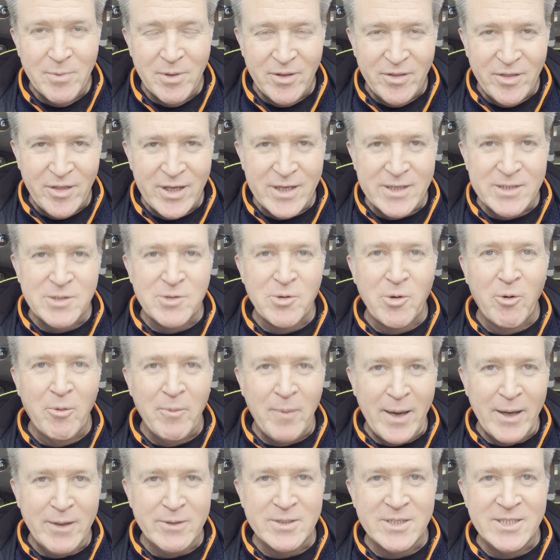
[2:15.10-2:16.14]
Things were
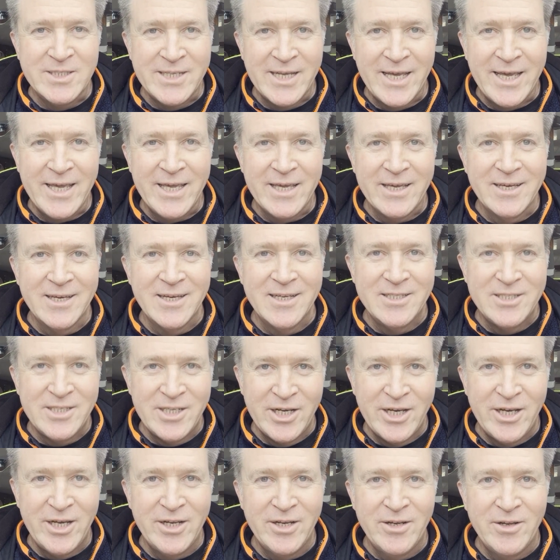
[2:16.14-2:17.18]
about to take a
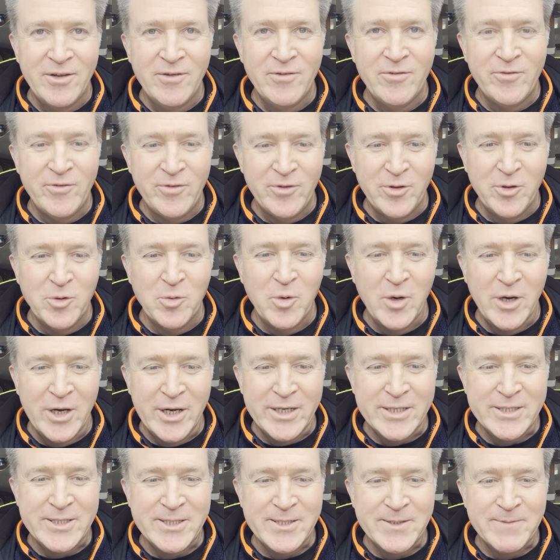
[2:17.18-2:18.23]
turn for the
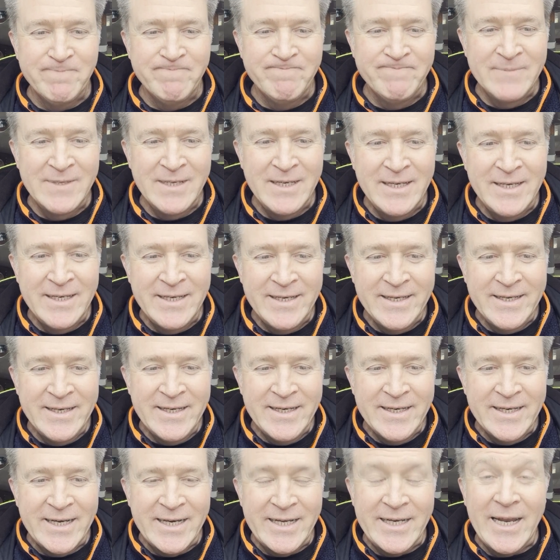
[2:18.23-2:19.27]
worse,
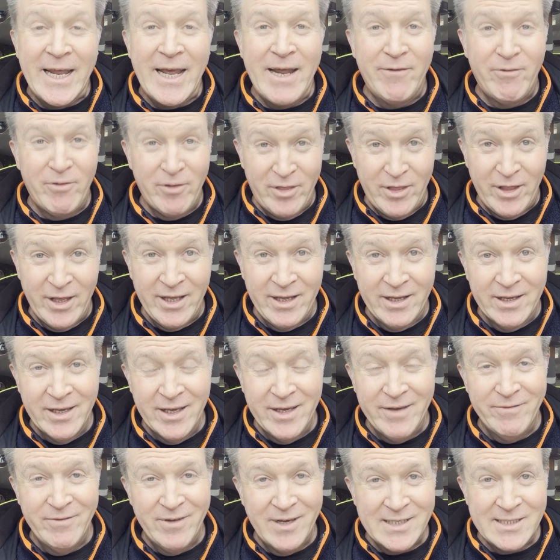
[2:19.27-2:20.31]
and everything
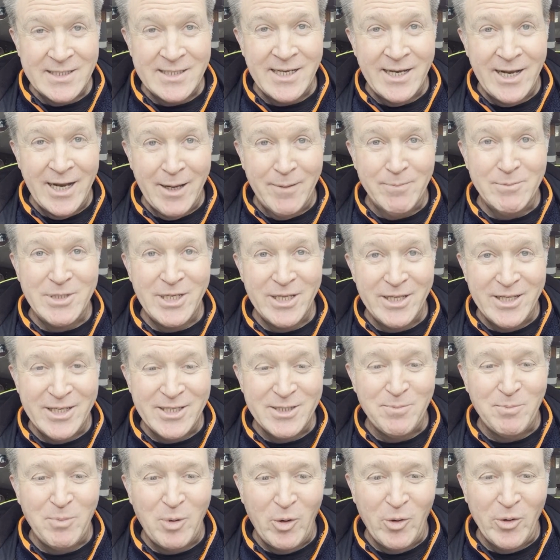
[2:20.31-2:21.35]
invested up to
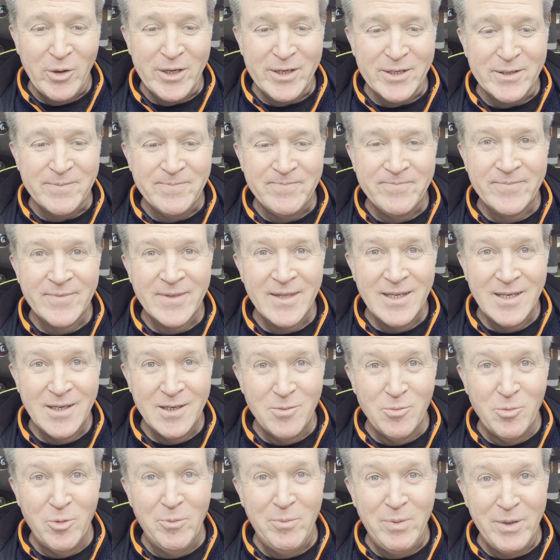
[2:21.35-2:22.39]
this point
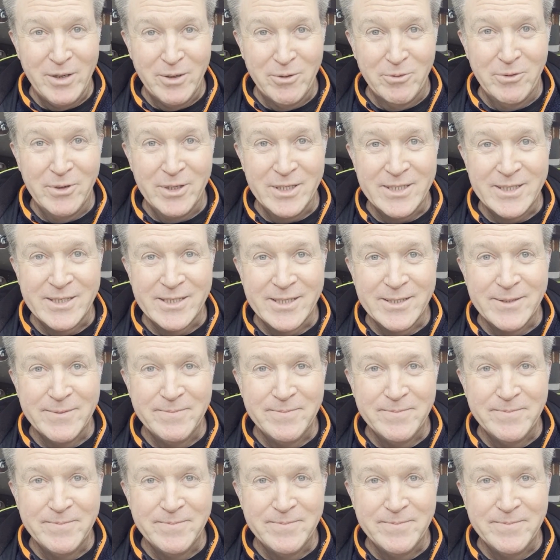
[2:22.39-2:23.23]
would be at risk.